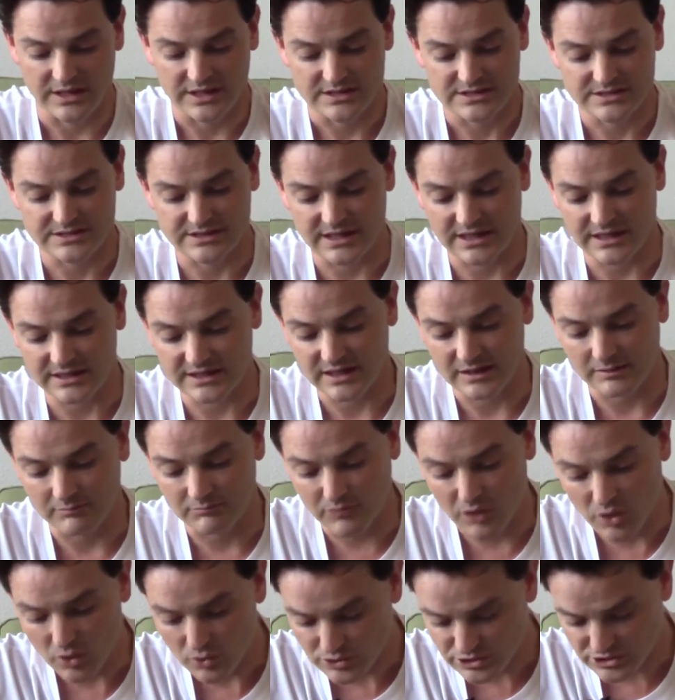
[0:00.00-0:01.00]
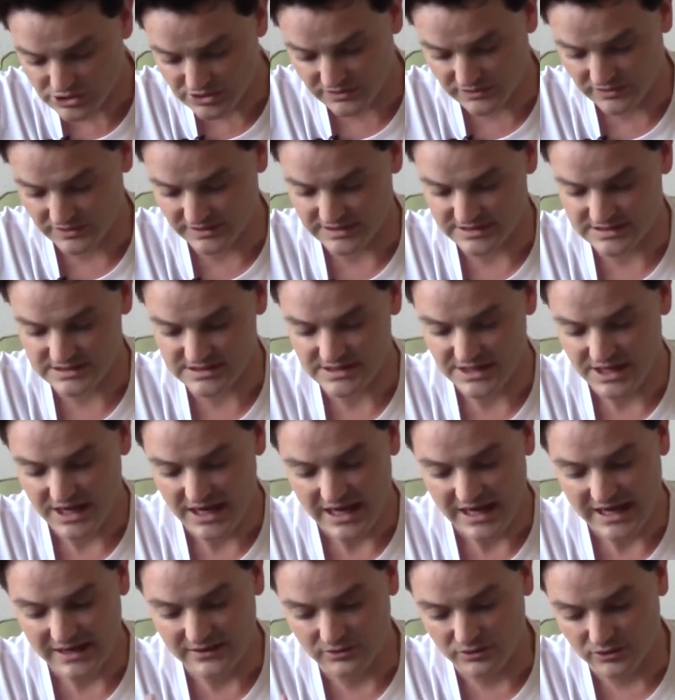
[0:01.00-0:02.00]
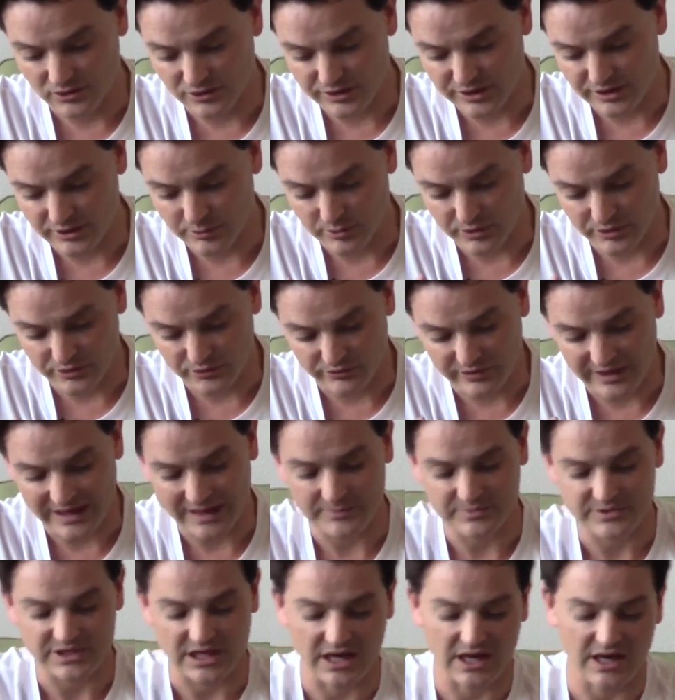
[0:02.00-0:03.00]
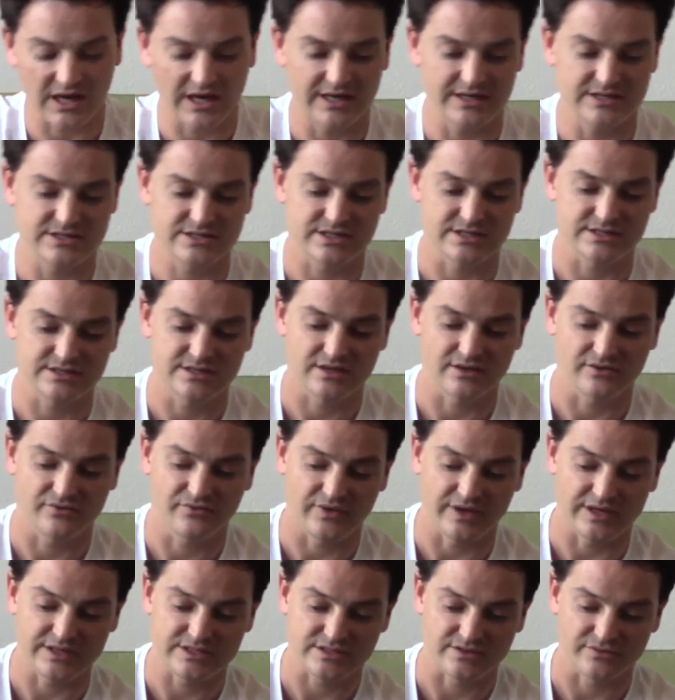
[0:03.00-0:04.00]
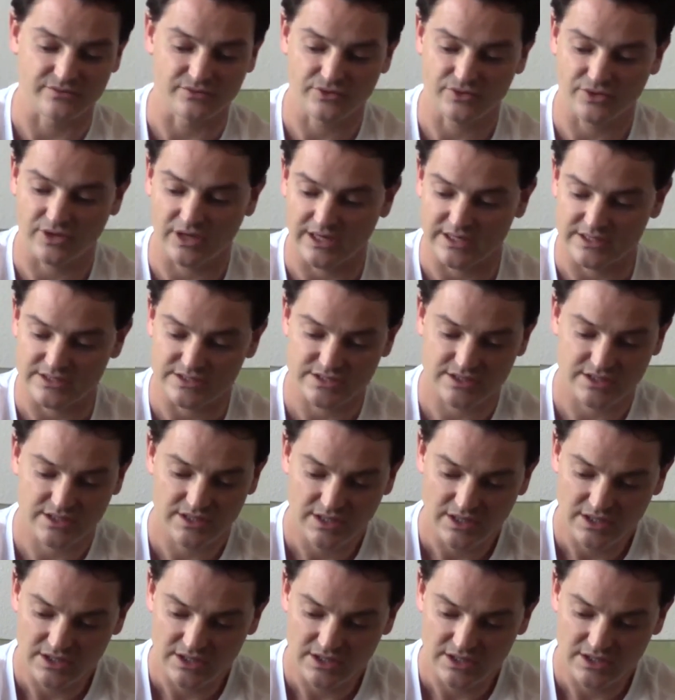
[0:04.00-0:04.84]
standing motionless and looking with rapt eyes into the face of Christ.